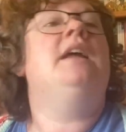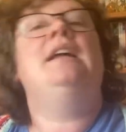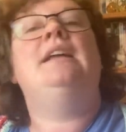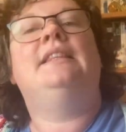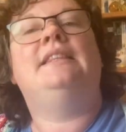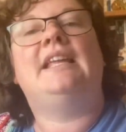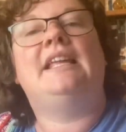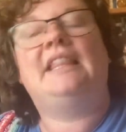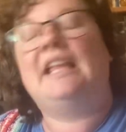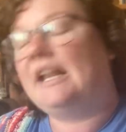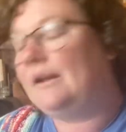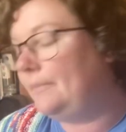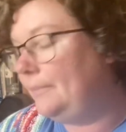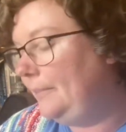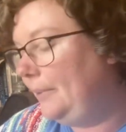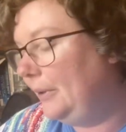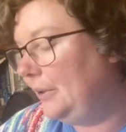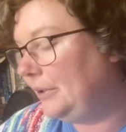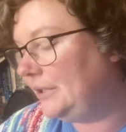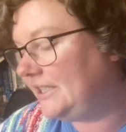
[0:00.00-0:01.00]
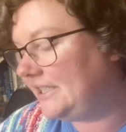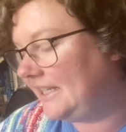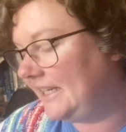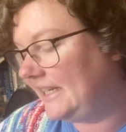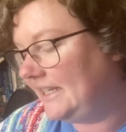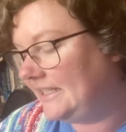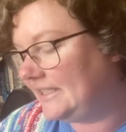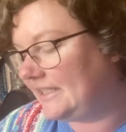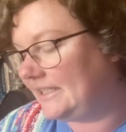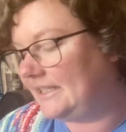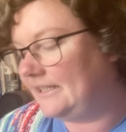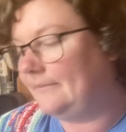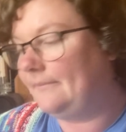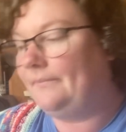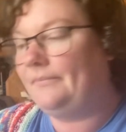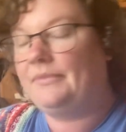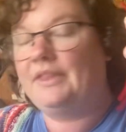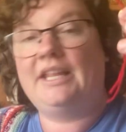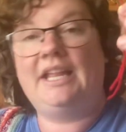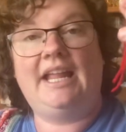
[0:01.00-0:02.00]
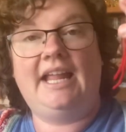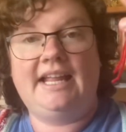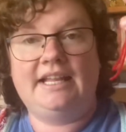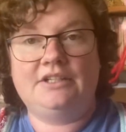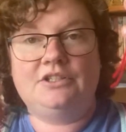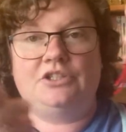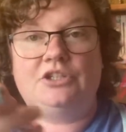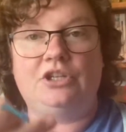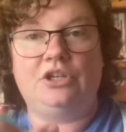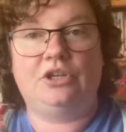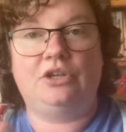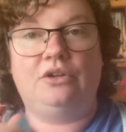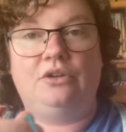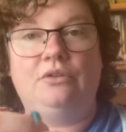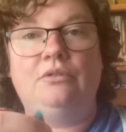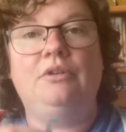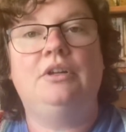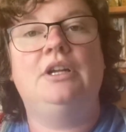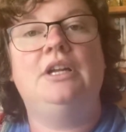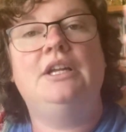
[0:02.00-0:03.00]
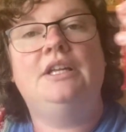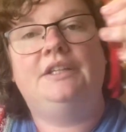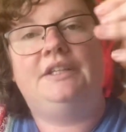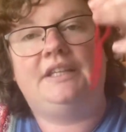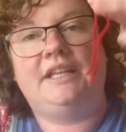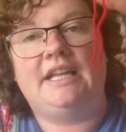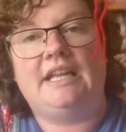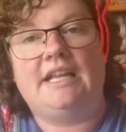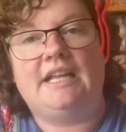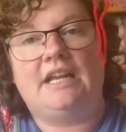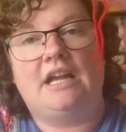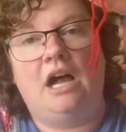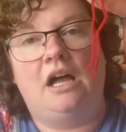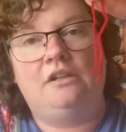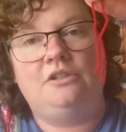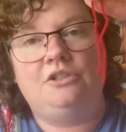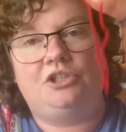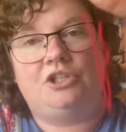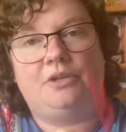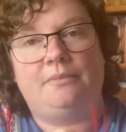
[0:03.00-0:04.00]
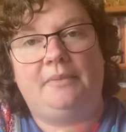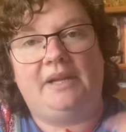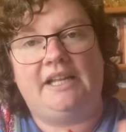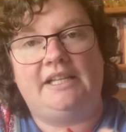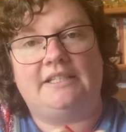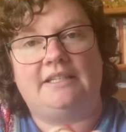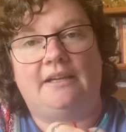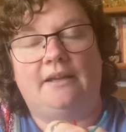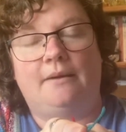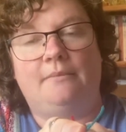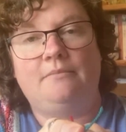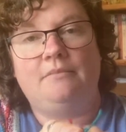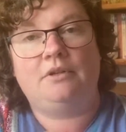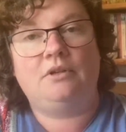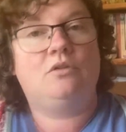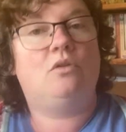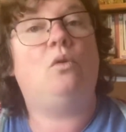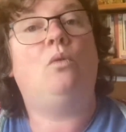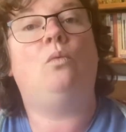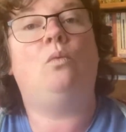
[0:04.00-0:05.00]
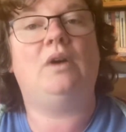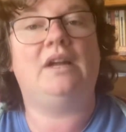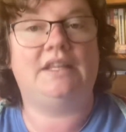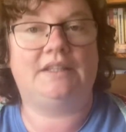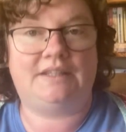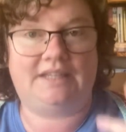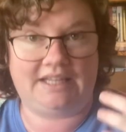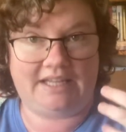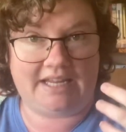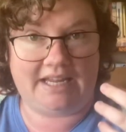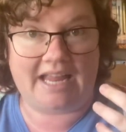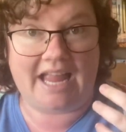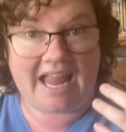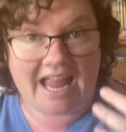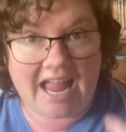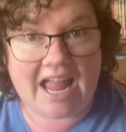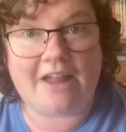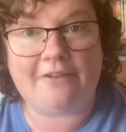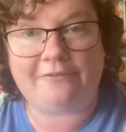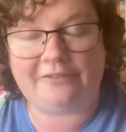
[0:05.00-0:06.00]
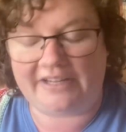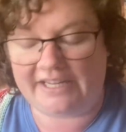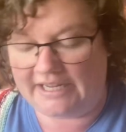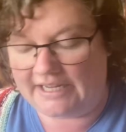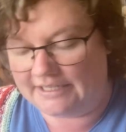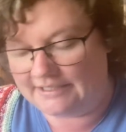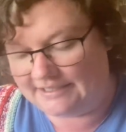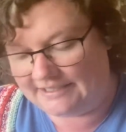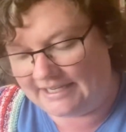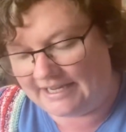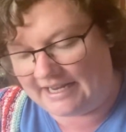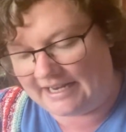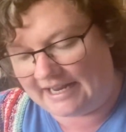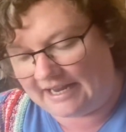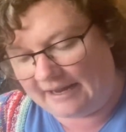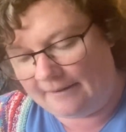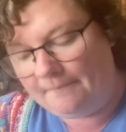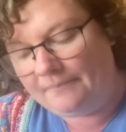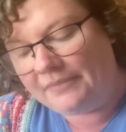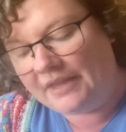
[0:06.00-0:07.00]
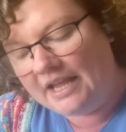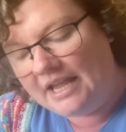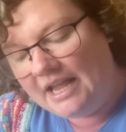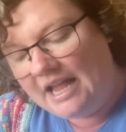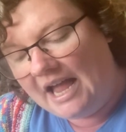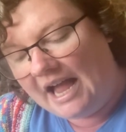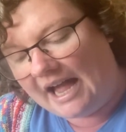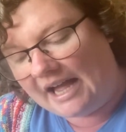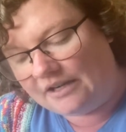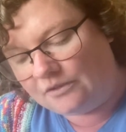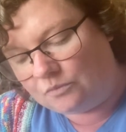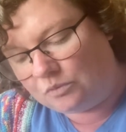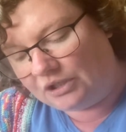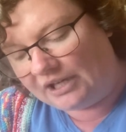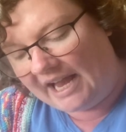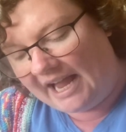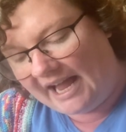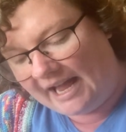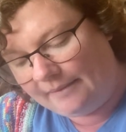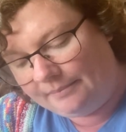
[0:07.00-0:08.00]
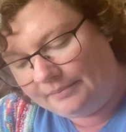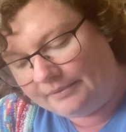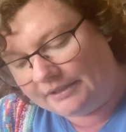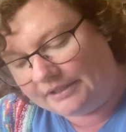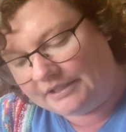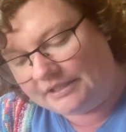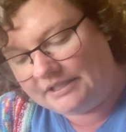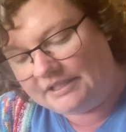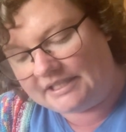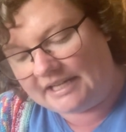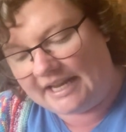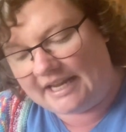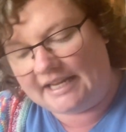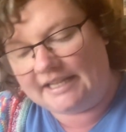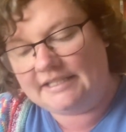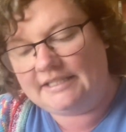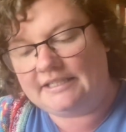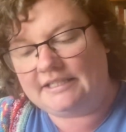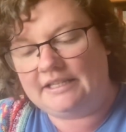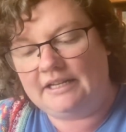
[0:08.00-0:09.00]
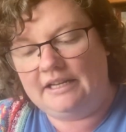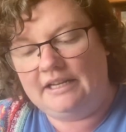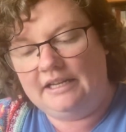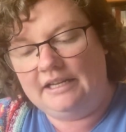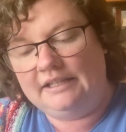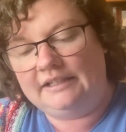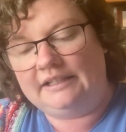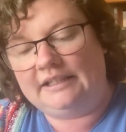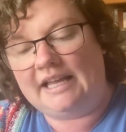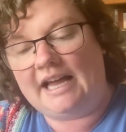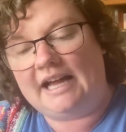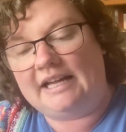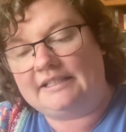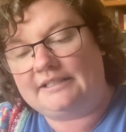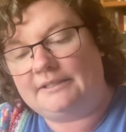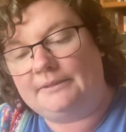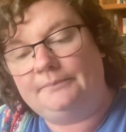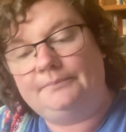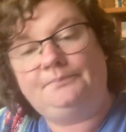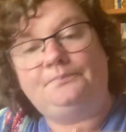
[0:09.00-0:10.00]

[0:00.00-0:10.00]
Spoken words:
they then put it into the culture medium with the heavy DNA, and what happened is that